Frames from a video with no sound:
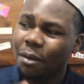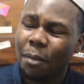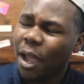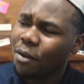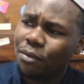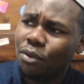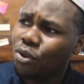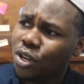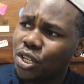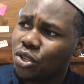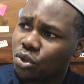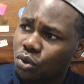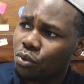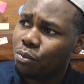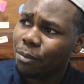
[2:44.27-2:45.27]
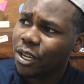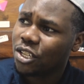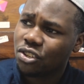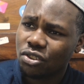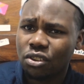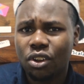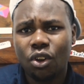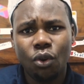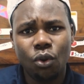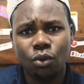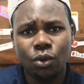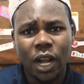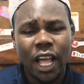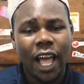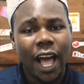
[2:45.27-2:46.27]
my phone is too much
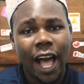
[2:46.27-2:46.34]
slow.